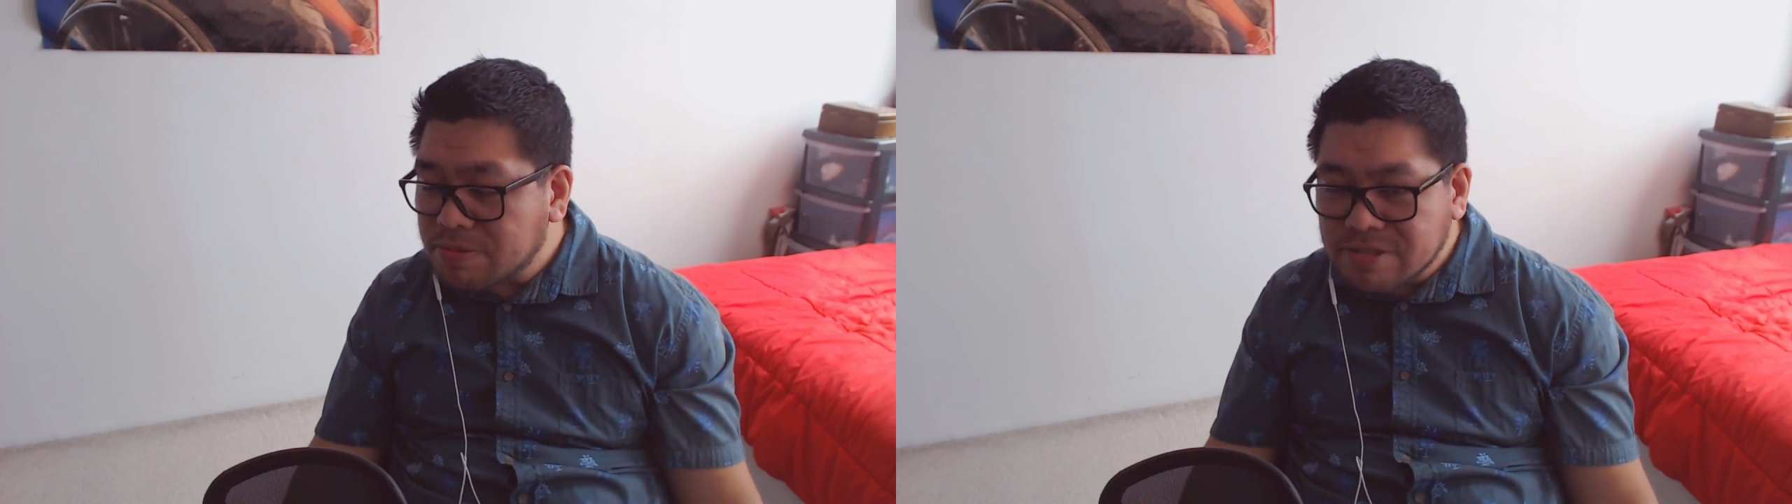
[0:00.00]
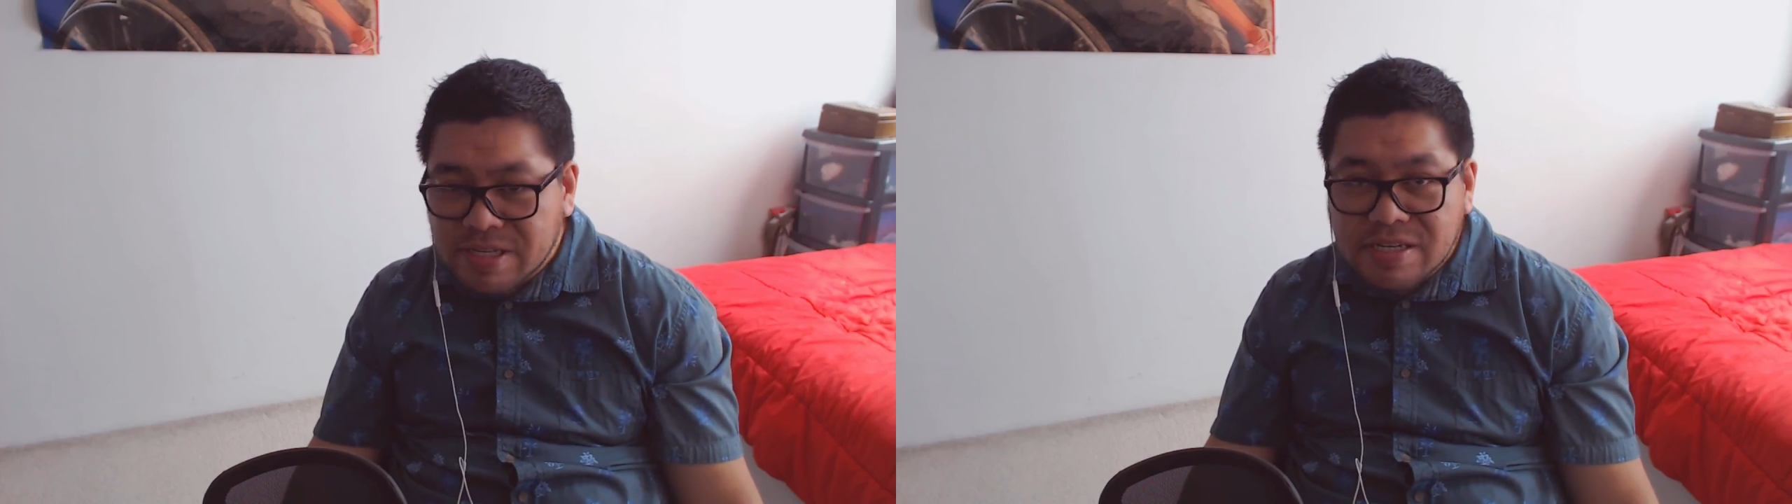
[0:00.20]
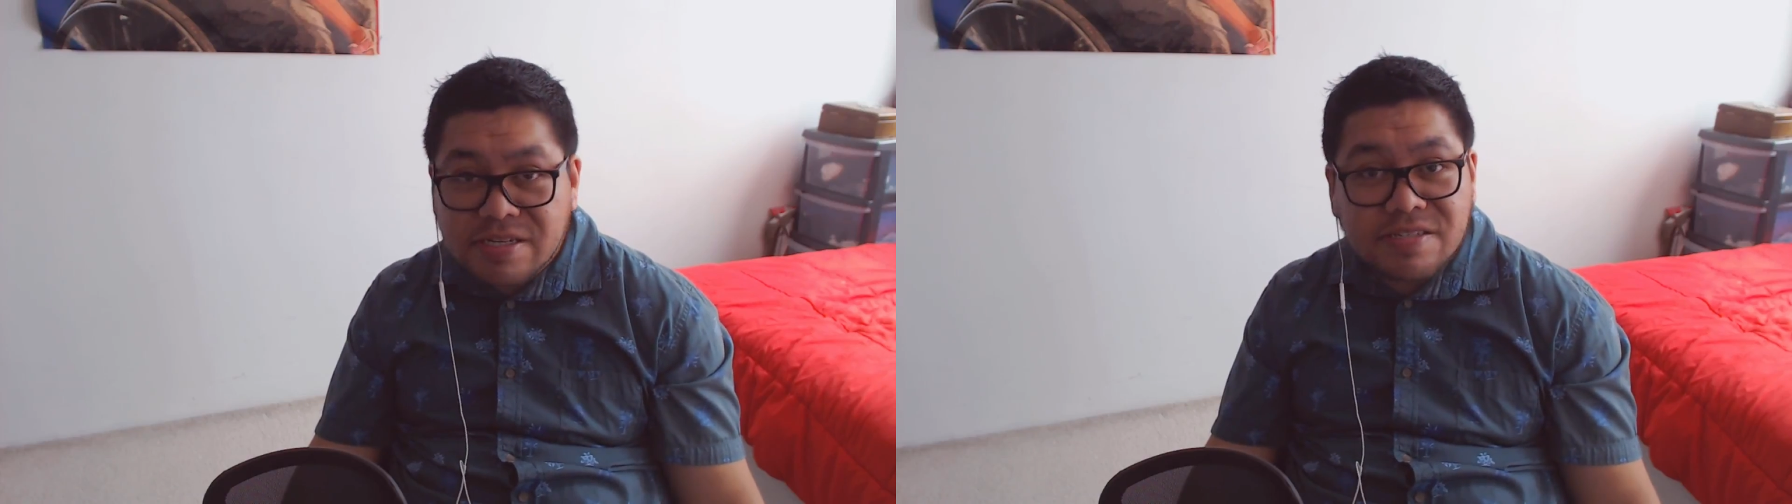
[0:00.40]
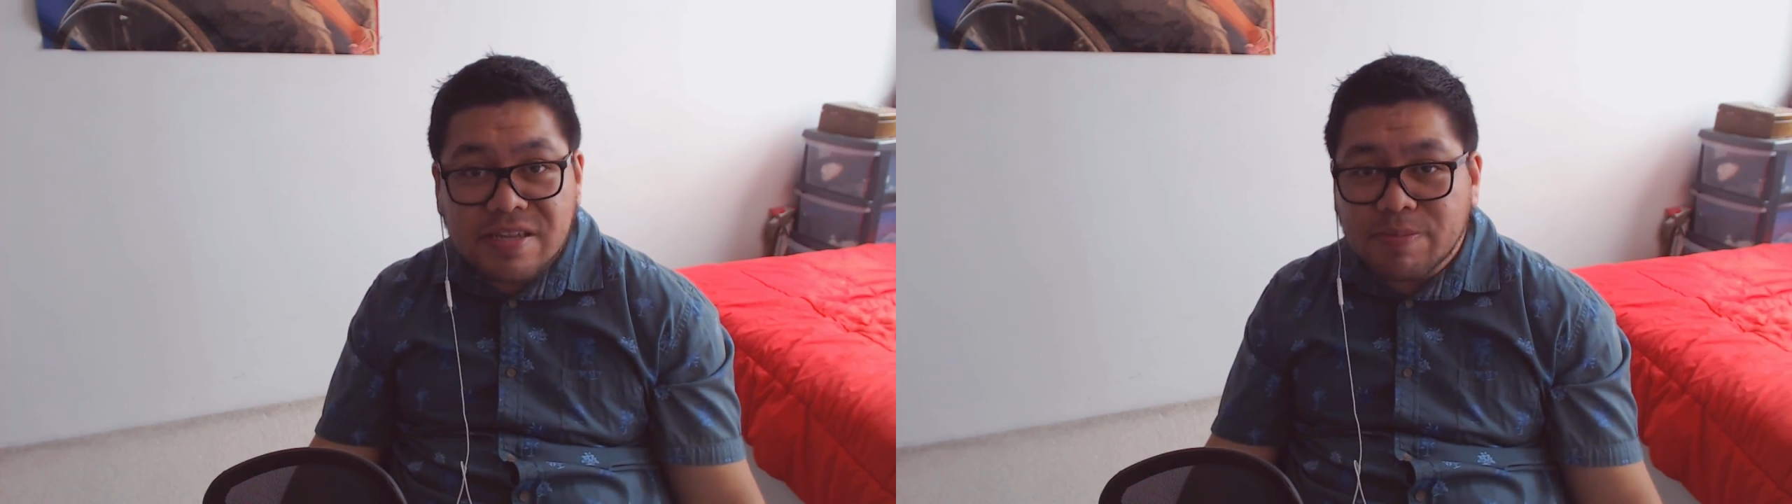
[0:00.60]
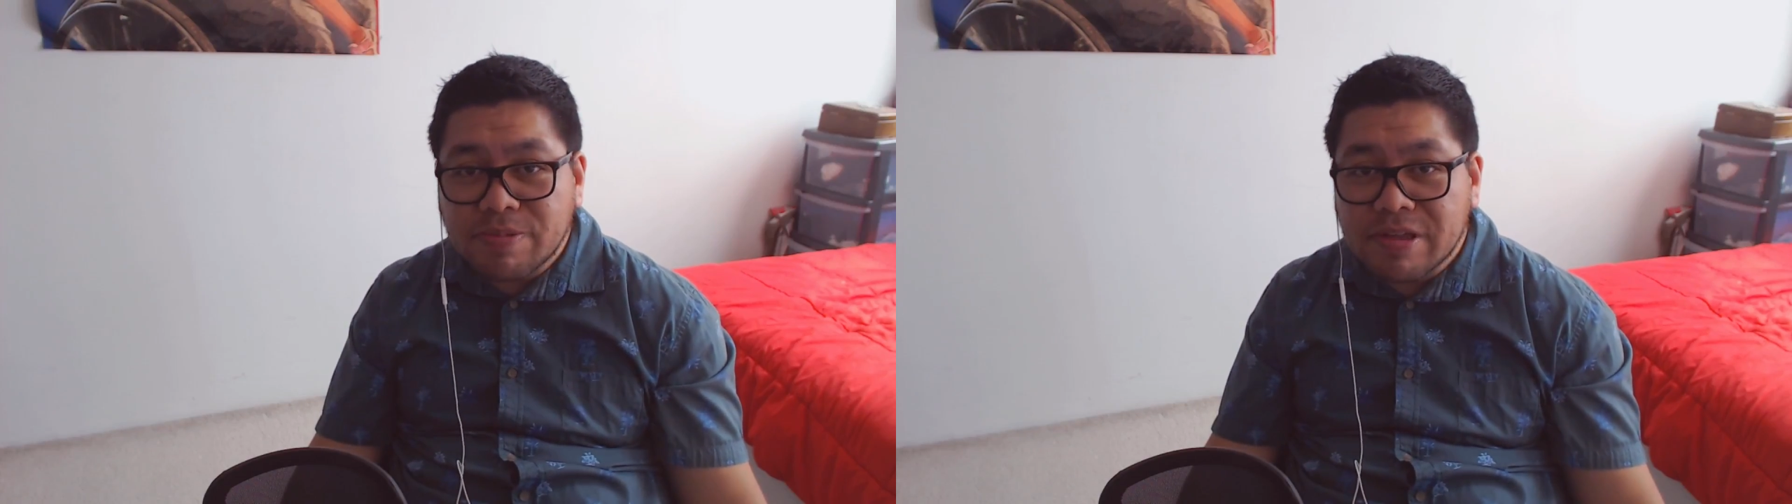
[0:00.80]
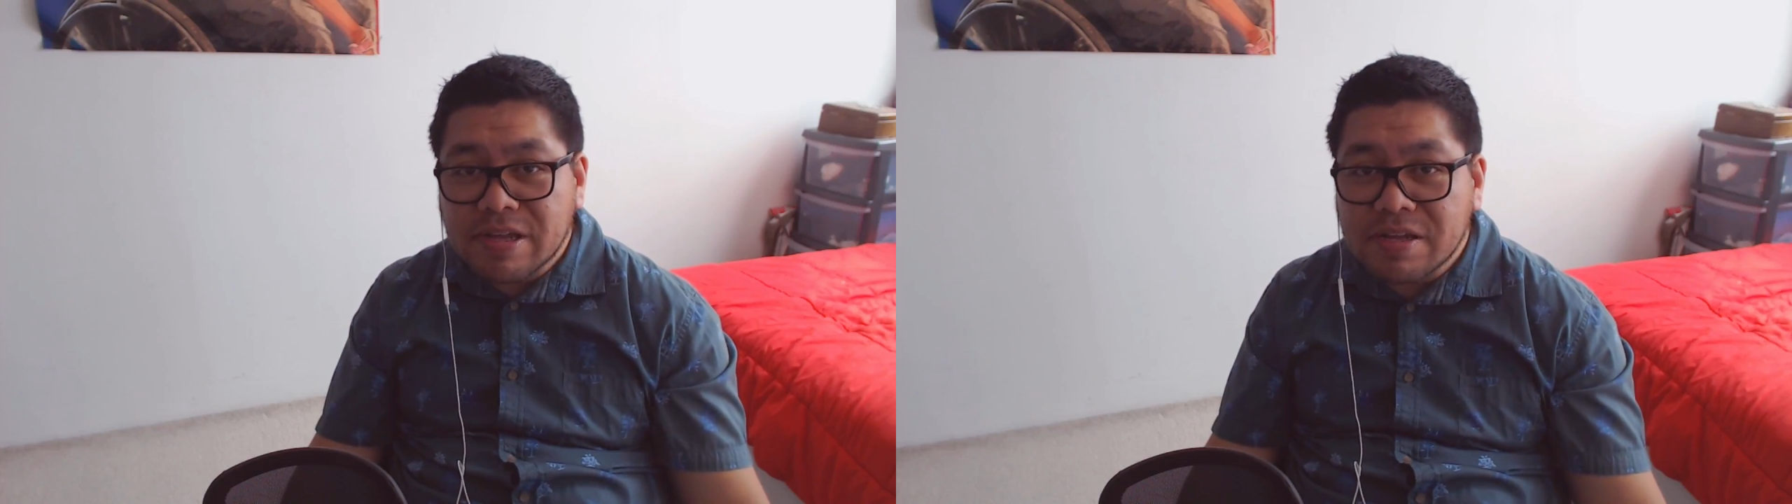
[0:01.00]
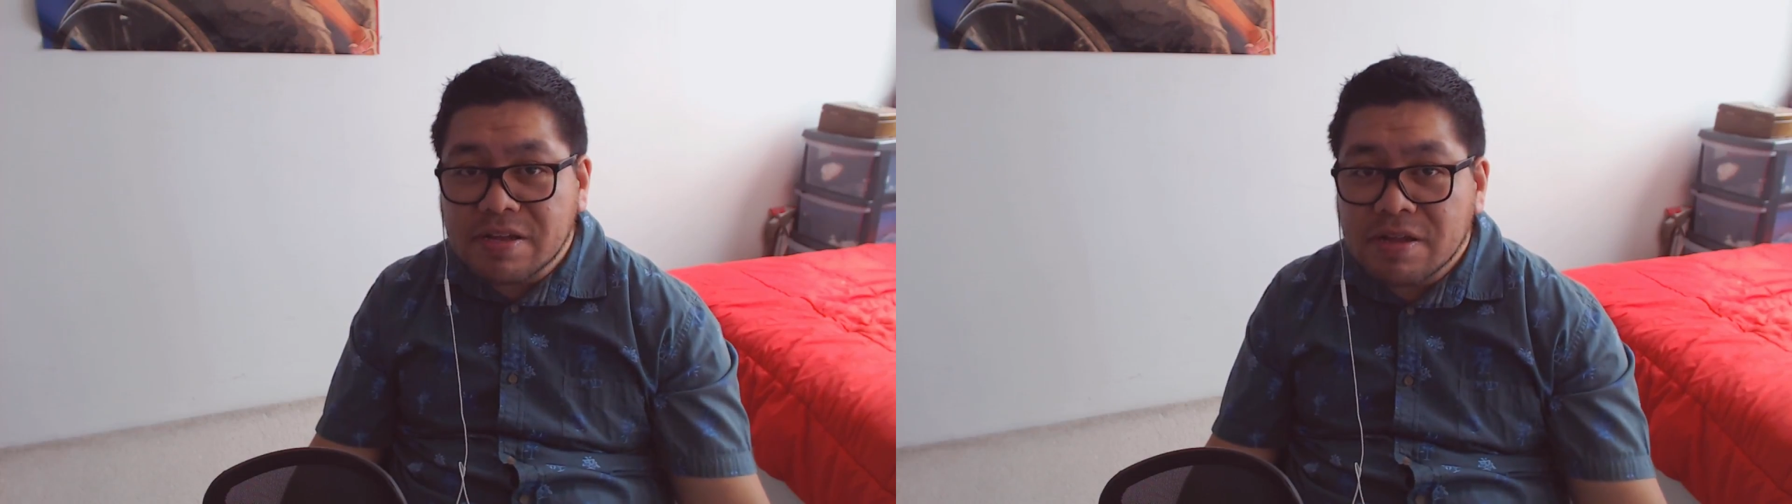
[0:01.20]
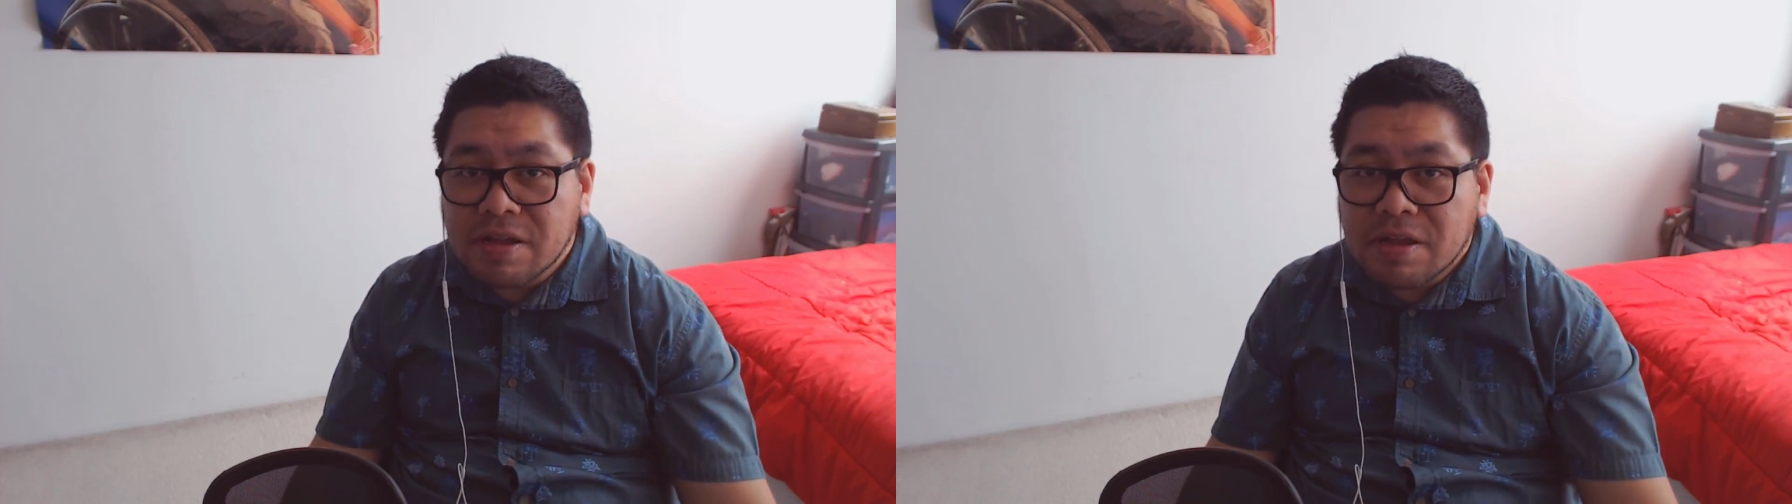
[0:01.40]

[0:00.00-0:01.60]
presented something.